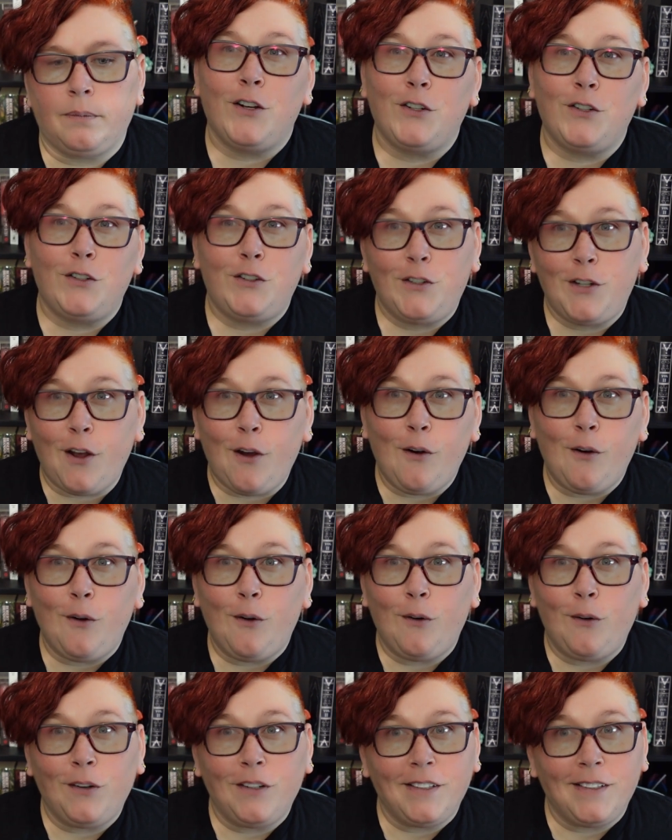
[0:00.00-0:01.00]

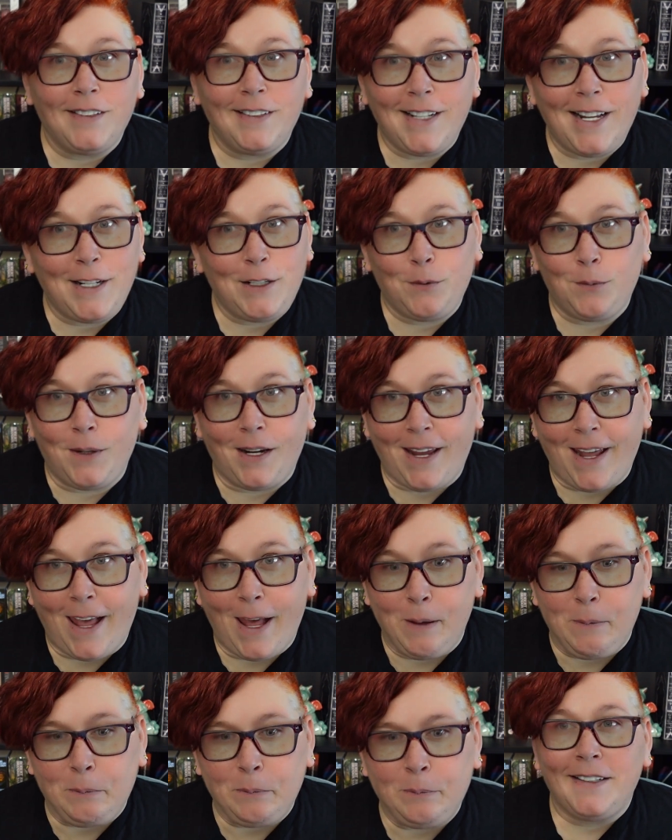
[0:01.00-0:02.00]
So let's
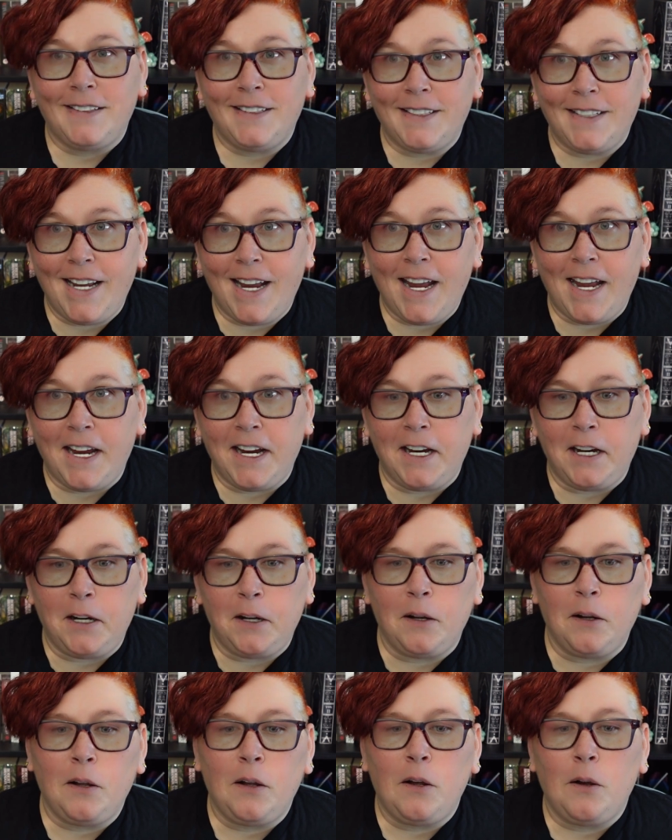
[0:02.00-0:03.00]
recap. Today,
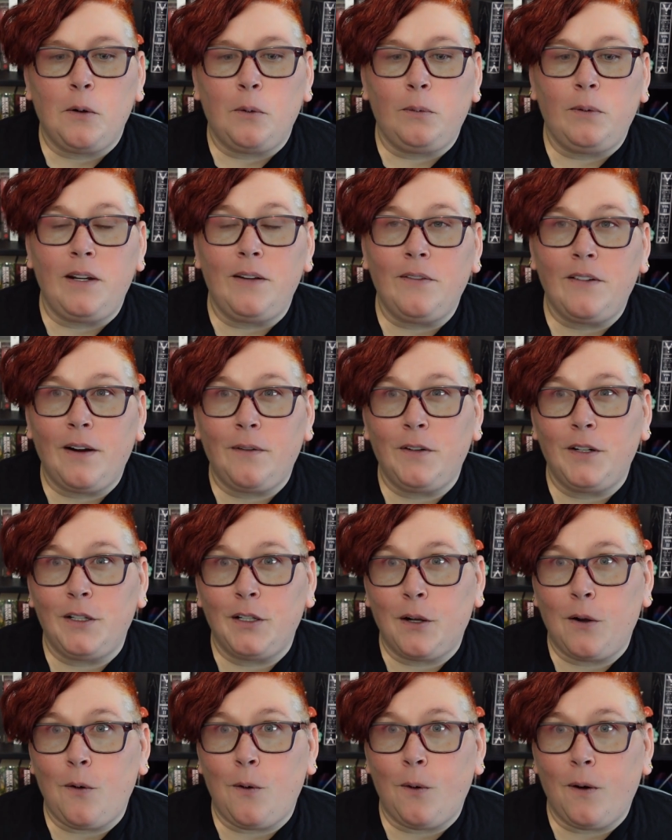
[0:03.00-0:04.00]
we've covered
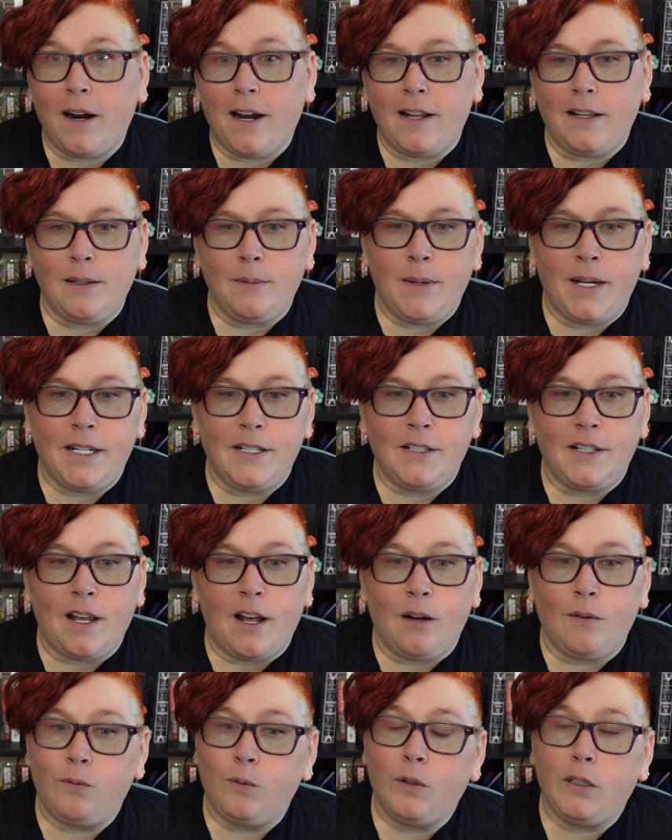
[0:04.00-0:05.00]
the core elements
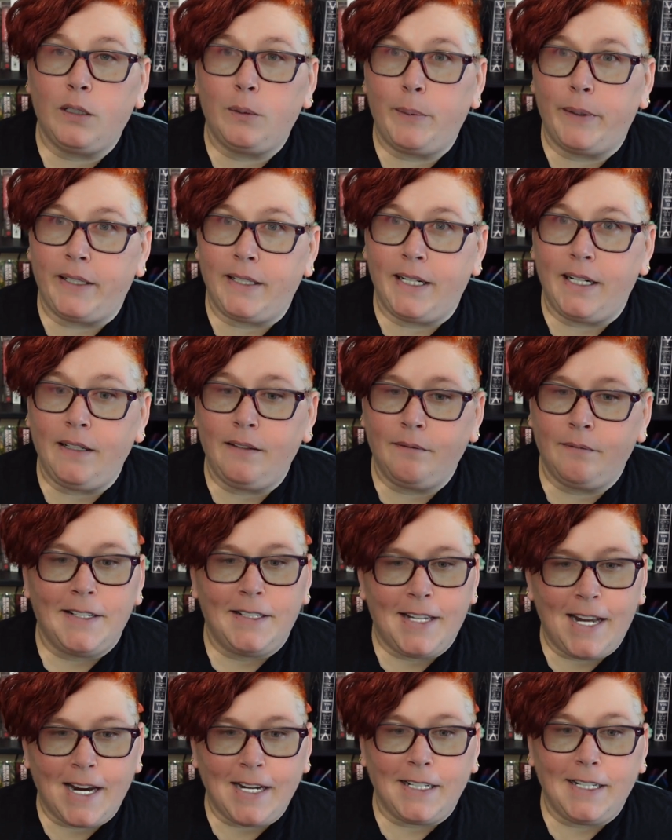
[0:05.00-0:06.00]
of world building,
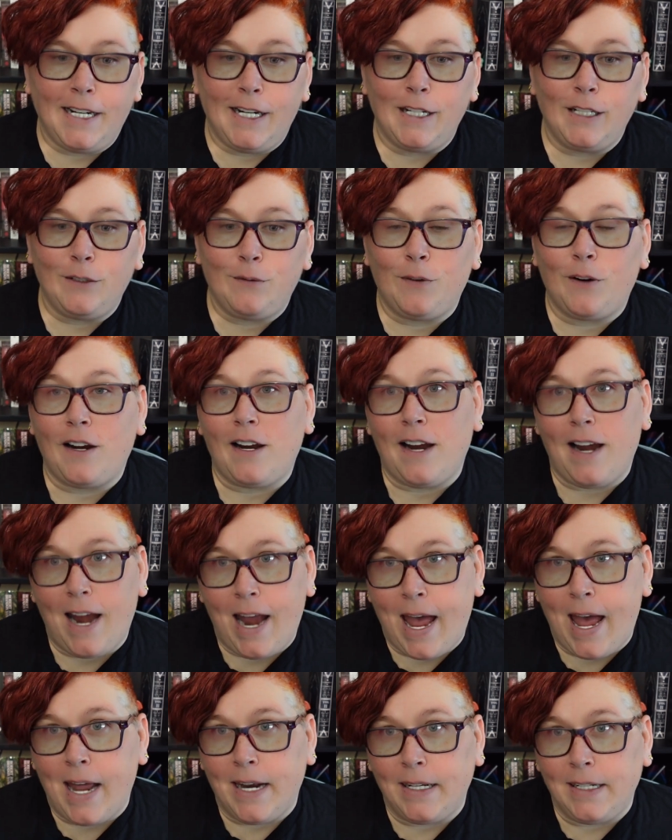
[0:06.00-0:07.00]
techniques for
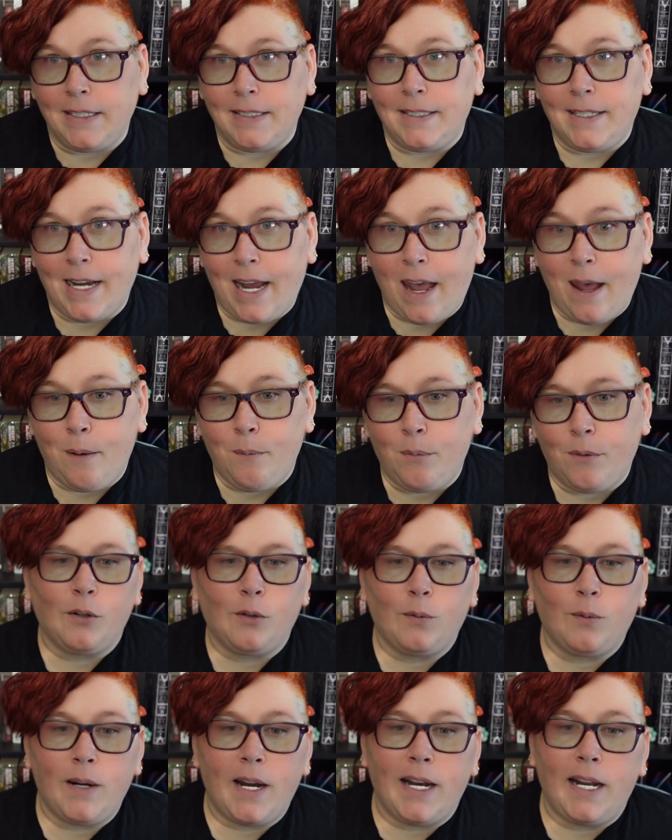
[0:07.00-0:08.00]
adding depth,
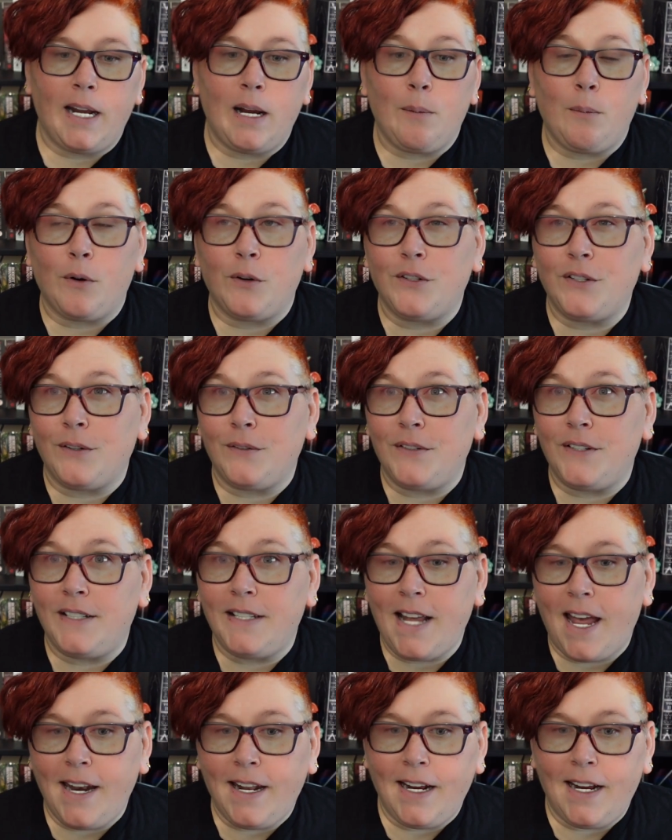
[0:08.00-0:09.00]
creating immersive
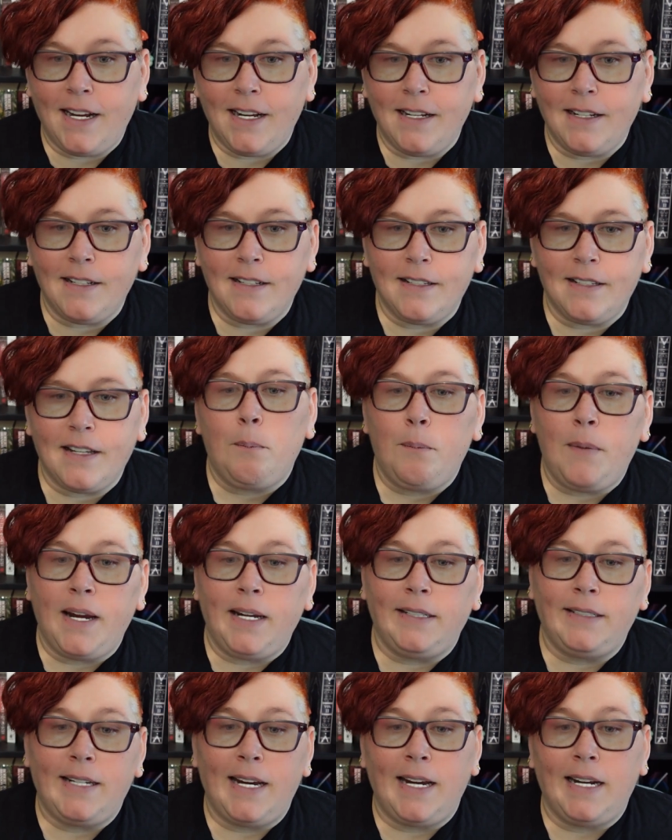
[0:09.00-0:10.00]
settings,
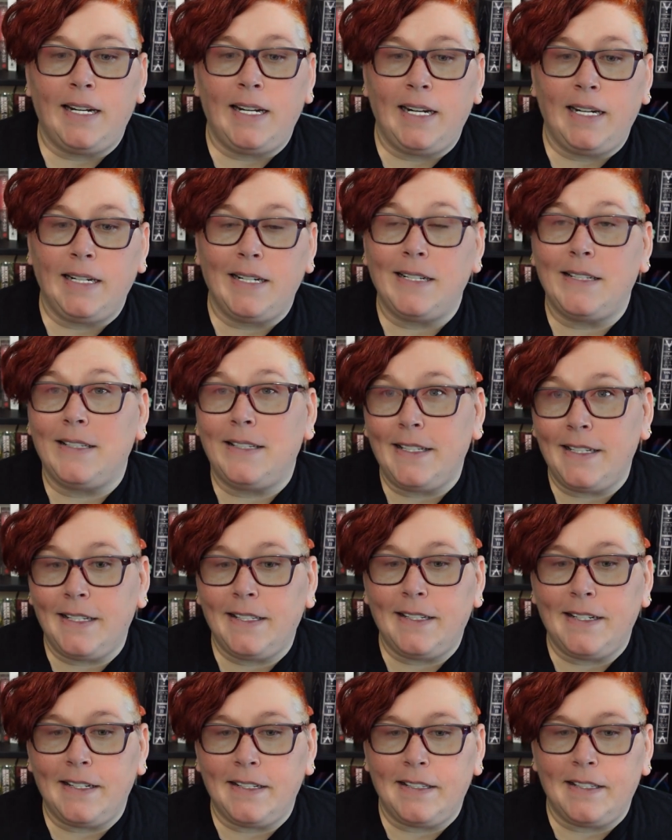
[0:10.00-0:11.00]
maintaining
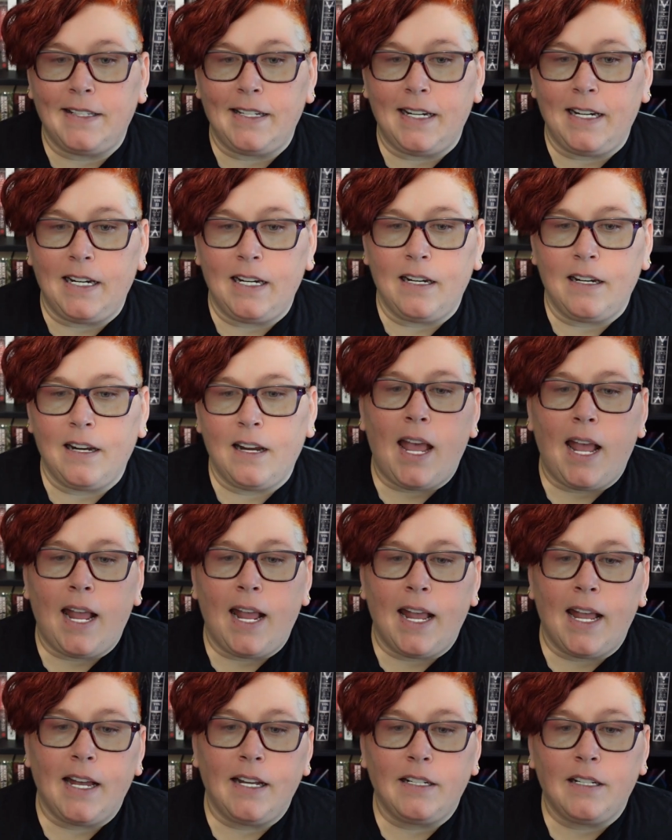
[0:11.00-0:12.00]
consistency,
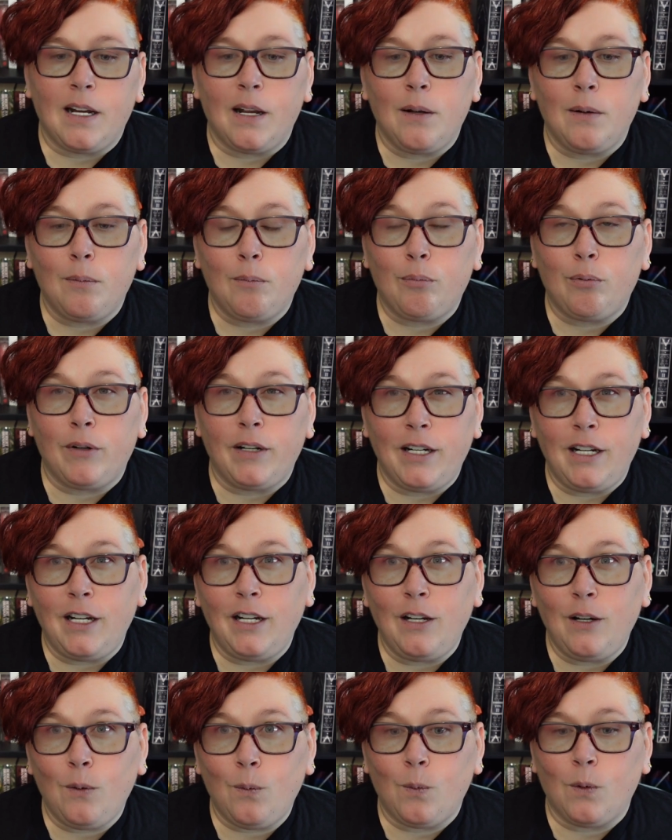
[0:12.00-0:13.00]
and
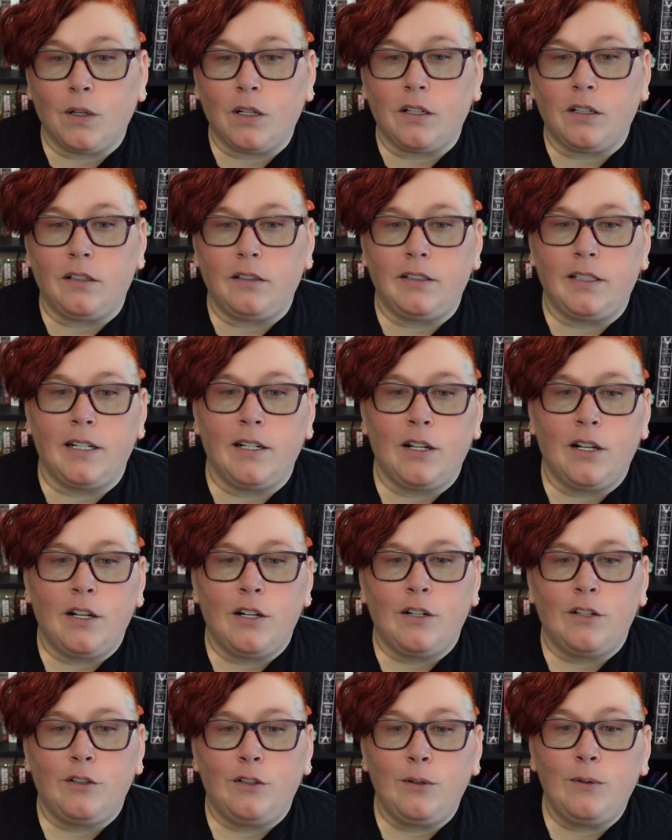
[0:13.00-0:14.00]
bringing your world
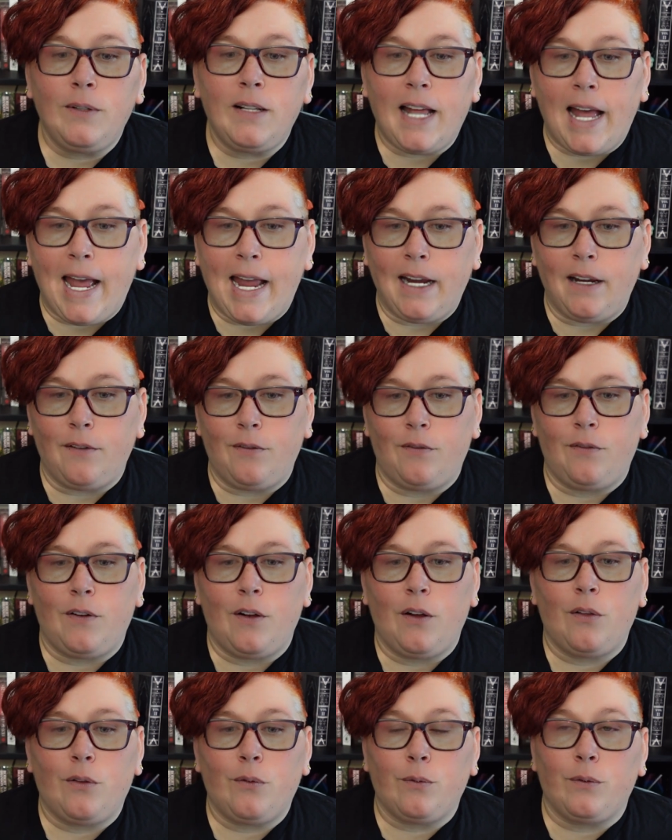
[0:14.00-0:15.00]
to life
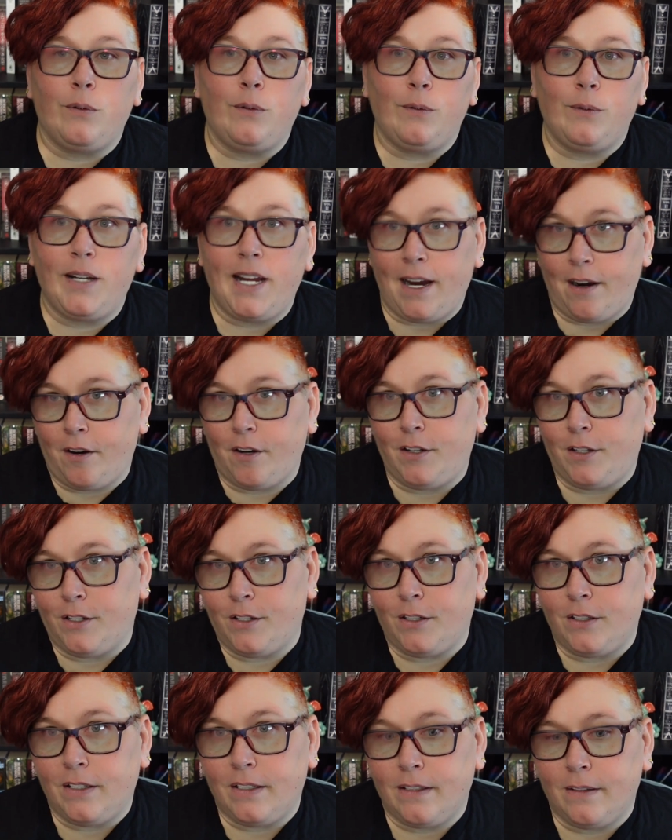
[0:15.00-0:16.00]
through
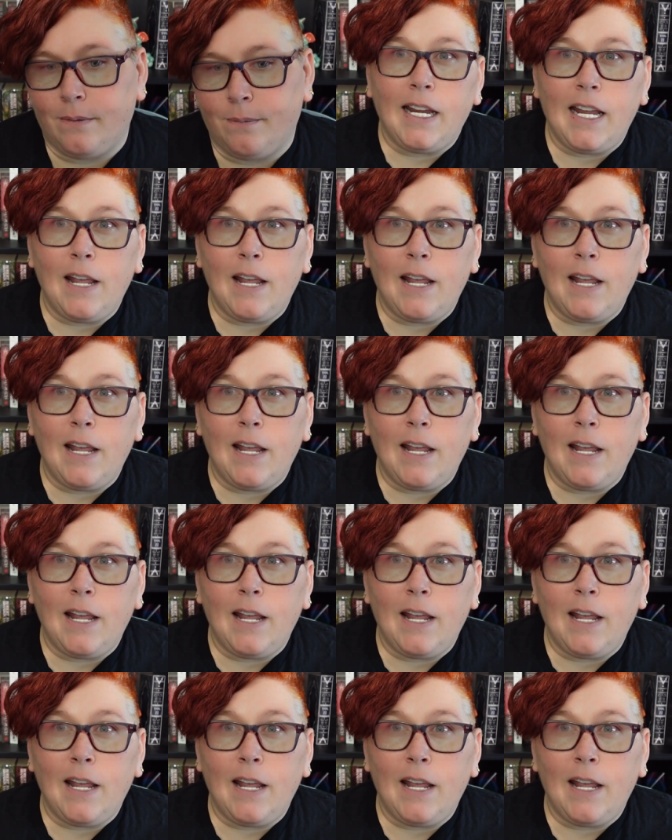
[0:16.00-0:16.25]
characters.